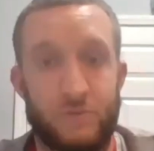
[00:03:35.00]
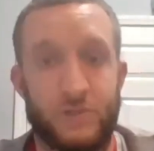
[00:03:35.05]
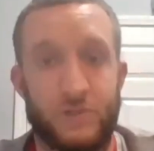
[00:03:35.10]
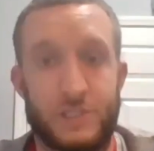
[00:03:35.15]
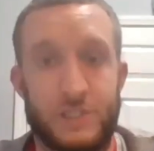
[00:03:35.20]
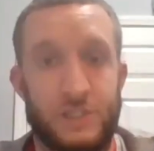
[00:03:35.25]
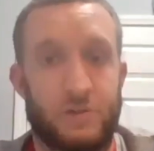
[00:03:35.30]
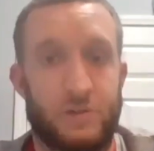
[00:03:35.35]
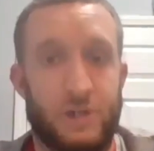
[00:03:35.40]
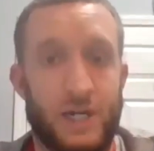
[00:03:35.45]
every
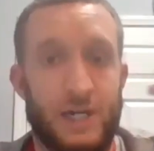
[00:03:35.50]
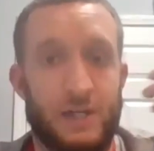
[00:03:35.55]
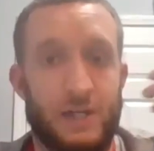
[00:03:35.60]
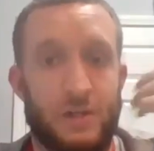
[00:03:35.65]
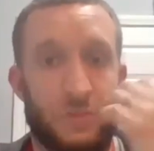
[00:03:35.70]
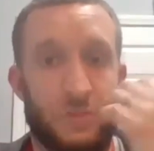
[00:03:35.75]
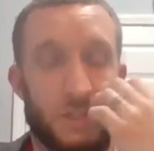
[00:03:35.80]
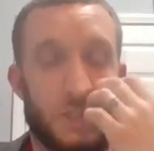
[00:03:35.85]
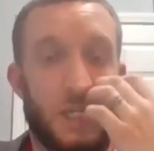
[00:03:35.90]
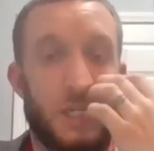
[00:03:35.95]
single
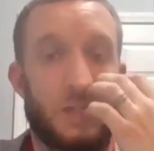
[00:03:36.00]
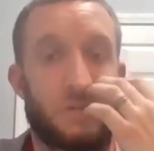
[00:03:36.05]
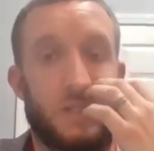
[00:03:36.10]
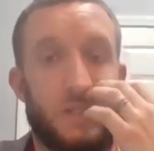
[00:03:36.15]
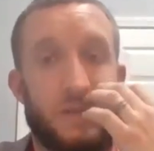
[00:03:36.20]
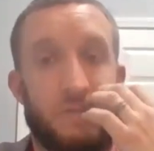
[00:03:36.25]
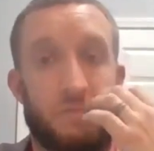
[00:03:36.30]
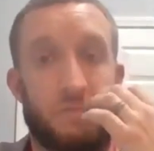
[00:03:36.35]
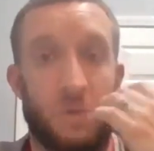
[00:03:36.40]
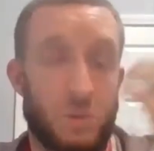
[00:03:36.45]
item, which
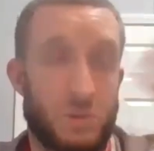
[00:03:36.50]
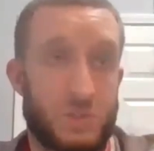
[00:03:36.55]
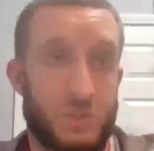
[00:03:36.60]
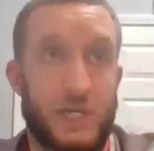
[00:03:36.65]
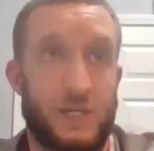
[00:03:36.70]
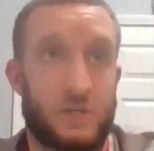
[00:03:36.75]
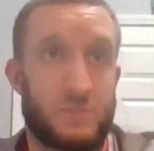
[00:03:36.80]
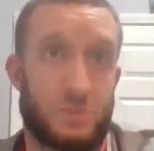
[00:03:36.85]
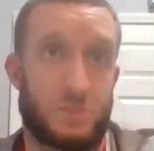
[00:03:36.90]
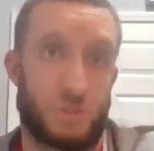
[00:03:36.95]
technically most
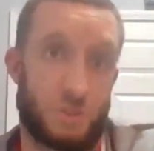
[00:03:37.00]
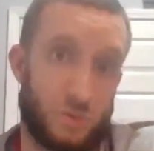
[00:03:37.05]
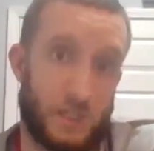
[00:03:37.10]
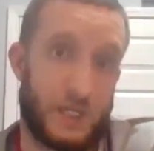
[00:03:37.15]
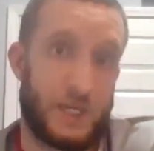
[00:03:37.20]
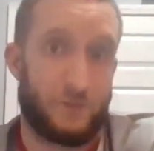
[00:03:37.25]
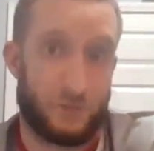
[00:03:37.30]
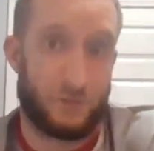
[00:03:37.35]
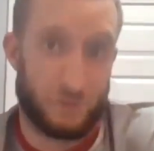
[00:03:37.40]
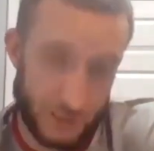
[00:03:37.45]
items do
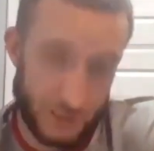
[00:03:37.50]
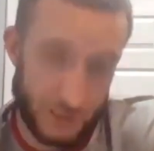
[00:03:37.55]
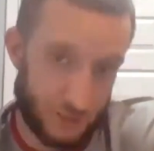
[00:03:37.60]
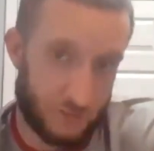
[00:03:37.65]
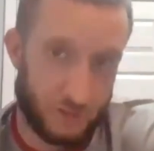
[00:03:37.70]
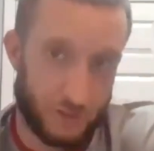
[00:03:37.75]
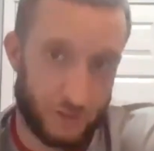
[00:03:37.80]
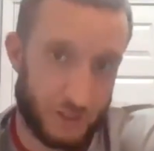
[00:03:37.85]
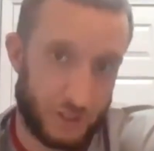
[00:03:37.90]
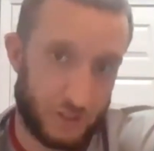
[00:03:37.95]
have a
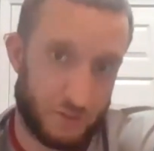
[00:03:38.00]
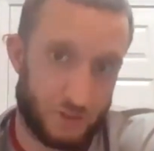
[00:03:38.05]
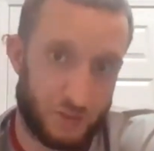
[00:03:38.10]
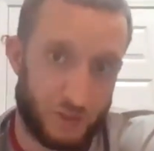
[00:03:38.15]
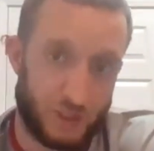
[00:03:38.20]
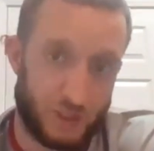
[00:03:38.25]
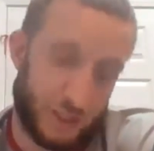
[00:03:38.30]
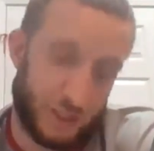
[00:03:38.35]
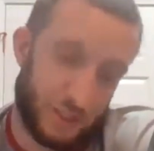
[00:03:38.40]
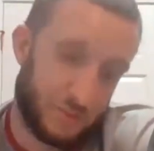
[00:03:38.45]
resale market,
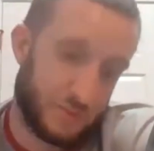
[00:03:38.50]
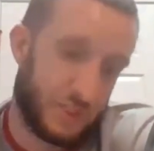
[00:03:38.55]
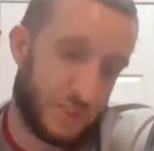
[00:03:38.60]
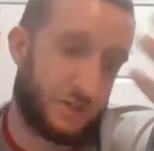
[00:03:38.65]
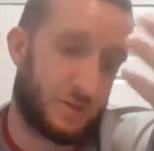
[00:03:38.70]
but then it comes